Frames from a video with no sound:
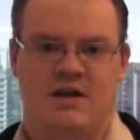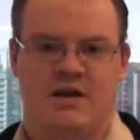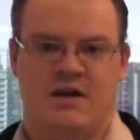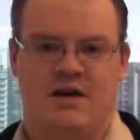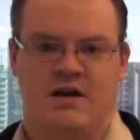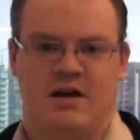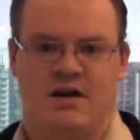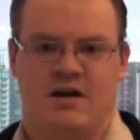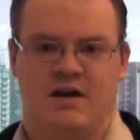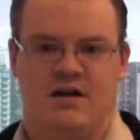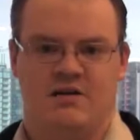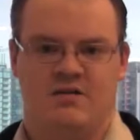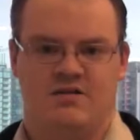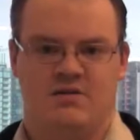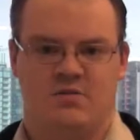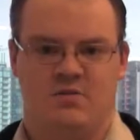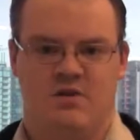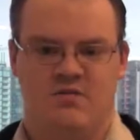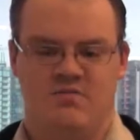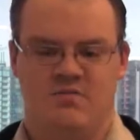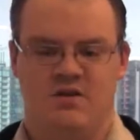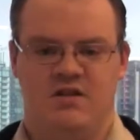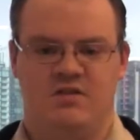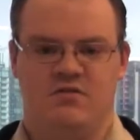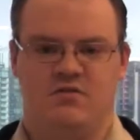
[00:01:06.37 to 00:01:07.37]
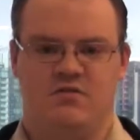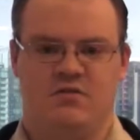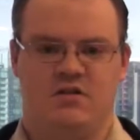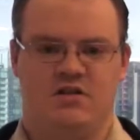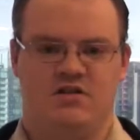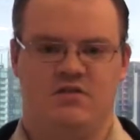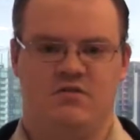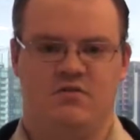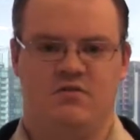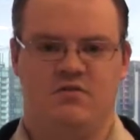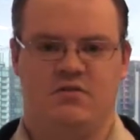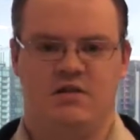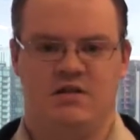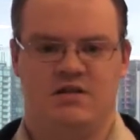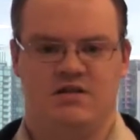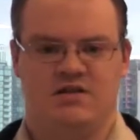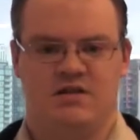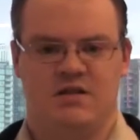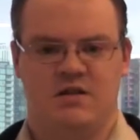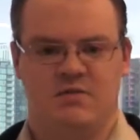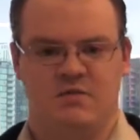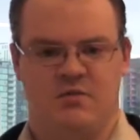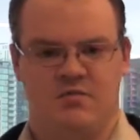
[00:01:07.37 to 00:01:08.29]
So we've been doing two things here.